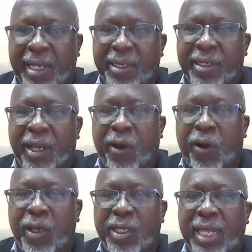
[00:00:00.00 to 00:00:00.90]
and
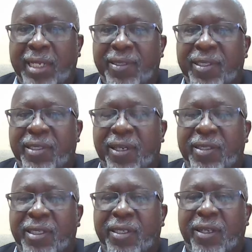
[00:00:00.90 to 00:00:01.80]
all that is
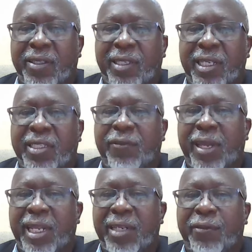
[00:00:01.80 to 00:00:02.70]
discussed in Consli is
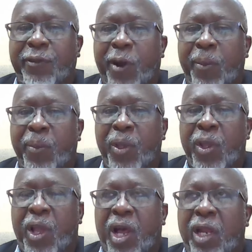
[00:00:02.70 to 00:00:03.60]
fed in from
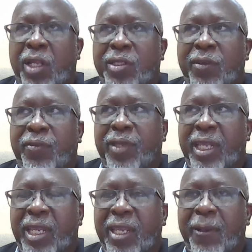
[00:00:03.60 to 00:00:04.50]
a lot of
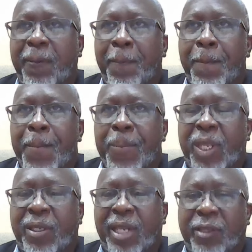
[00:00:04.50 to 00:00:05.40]
the
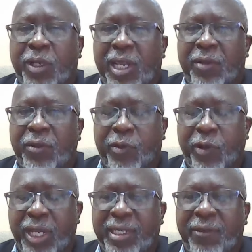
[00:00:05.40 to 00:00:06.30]
network that we've
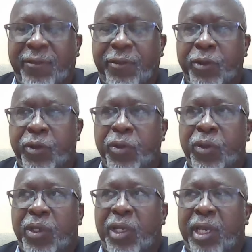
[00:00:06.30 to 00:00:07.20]
created
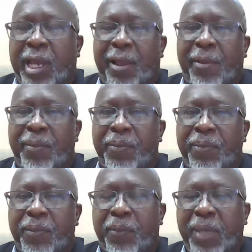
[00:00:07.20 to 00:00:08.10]
through
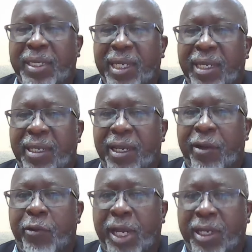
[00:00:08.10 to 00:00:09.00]
meeting
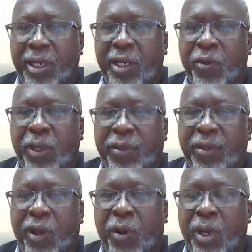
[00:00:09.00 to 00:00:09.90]
regularly
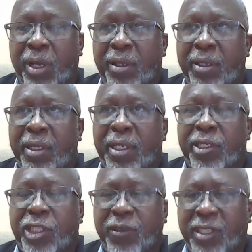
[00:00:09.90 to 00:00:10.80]
with our
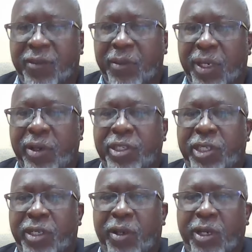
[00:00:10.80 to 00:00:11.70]
chiefs of
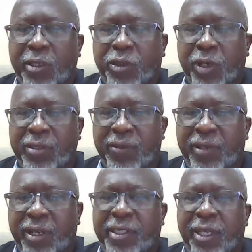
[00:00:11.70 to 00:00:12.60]
immigration, our controllers
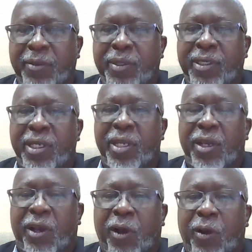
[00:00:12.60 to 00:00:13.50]
of customs,
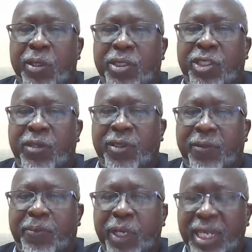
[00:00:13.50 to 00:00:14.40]
our
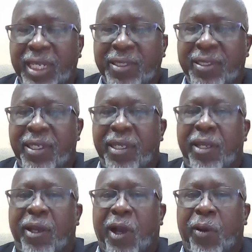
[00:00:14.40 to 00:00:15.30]
chiefs of police,
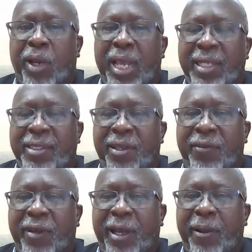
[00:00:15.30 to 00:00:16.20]
our heads
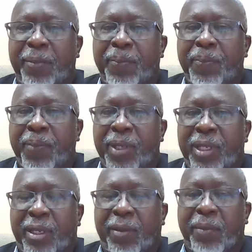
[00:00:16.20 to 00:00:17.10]
of
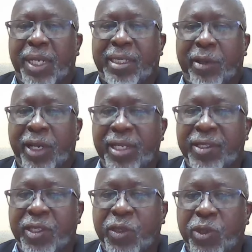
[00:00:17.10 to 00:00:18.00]
military
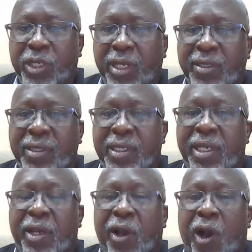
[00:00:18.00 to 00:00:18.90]

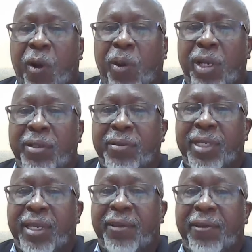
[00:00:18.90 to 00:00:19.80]
institutions, our
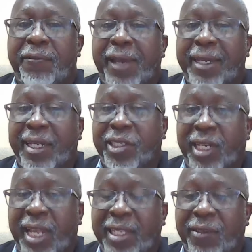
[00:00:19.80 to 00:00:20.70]

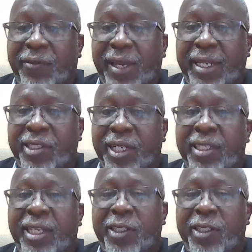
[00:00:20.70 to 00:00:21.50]
financial heads of financial